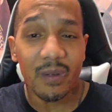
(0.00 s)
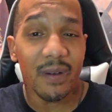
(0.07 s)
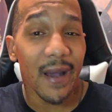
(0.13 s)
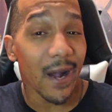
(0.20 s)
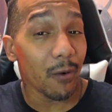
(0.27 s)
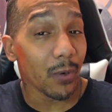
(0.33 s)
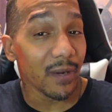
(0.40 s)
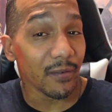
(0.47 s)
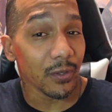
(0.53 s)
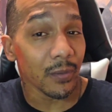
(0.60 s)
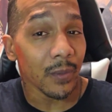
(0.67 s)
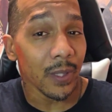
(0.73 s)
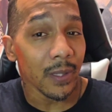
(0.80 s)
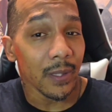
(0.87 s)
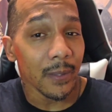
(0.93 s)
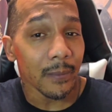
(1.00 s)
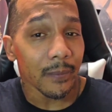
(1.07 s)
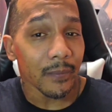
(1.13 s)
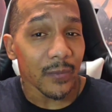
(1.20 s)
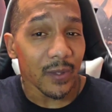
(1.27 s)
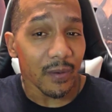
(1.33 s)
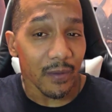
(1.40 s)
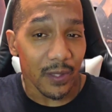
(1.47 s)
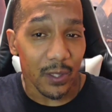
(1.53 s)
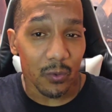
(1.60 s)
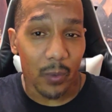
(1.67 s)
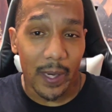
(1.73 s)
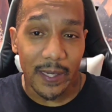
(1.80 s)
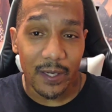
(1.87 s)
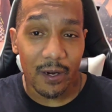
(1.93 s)
However, the
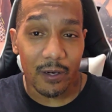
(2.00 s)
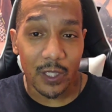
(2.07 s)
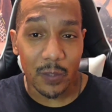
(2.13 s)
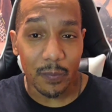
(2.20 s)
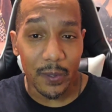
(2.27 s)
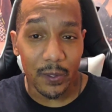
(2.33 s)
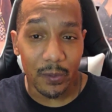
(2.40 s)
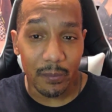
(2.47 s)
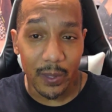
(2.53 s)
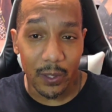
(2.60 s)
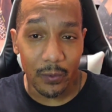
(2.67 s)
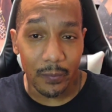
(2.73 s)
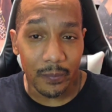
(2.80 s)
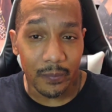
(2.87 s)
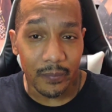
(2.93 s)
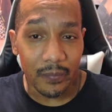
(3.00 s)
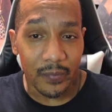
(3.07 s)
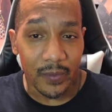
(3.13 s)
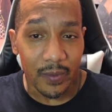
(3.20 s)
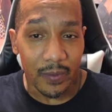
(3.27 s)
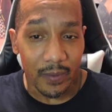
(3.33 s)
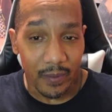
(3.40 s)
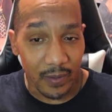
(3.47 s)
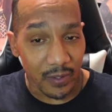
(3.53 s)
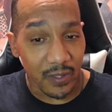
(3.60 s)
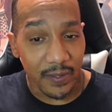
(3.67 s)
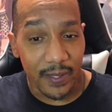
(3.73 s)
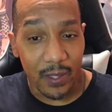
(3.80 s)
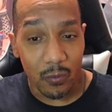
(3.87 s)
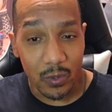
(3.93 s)
Rated R Spinner Belt, this
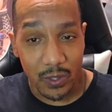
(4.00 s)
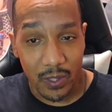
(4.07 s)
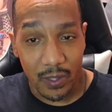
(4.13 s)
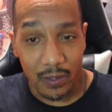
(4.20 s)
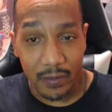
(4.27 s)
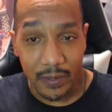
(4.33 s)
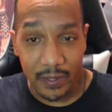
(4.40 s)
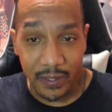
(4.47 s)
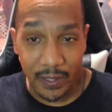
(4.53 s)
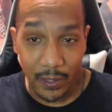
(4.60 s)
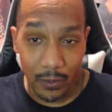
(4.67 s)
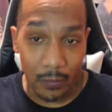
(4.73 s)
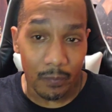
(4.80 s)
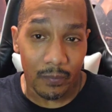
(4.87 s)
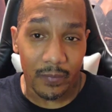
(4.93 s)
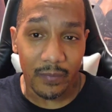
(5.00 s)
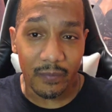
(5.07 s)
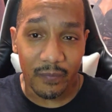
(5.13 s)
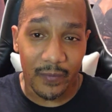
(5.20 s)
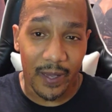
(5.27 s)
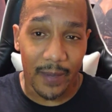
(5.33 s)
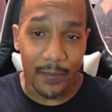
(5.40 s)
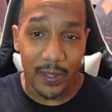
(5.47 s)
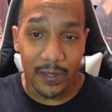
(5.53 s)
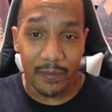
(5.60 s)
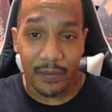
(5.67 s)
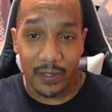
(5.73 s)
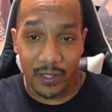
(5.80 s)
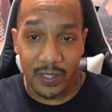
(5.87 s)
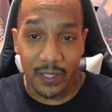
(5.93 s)
thing was ugly as hell. I
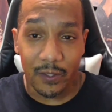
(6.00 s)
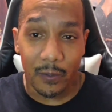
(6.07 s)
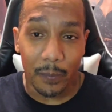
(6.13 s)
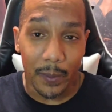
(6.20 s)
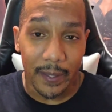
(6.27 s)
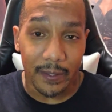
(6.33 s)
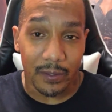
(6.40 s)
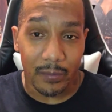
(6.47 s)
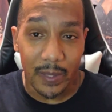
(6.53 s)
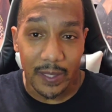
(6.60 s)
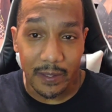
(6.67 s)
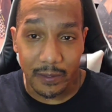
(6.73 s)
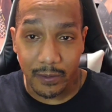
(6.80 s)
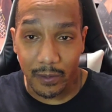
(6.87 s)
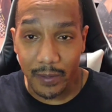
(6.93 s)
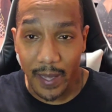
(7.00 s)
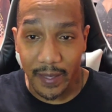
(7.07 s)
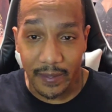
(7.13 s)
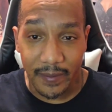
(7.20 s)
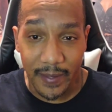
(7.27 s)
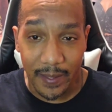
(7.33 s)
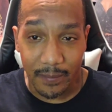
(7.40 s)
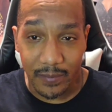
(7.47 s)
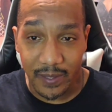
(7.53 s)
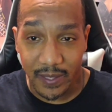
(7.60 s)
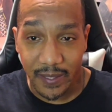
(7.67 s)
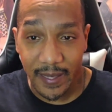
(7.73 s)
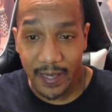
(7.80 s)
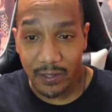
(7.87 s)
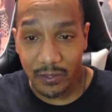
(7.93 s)
mean, the center plate to me just looked like a damn
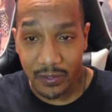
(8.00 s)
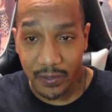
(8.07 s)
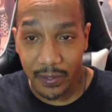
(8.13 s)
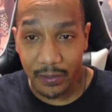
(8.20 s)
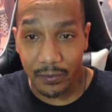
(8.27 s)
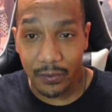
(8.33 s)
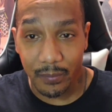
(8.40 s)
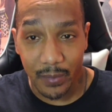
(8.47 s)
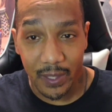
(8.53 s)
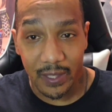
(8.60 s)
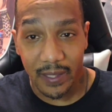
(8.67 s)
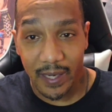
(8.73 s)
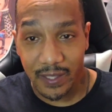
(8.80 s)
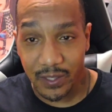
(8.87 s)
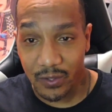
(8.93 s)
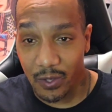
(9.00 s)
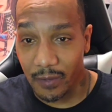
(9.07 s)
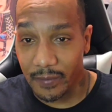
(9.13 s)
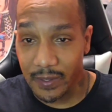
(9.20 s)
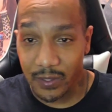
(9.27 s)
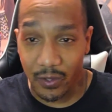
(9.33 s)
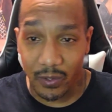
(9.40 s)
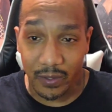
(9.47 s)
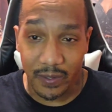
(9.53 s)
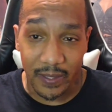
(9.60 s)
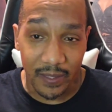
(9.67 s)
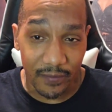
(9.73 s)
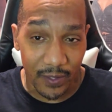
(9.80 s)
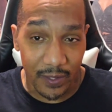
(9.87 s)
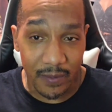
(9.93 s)
decal sticker. The minute I saw this on
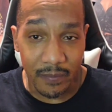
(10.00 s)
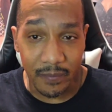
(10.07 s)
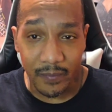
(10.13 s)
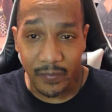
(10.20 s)
TV,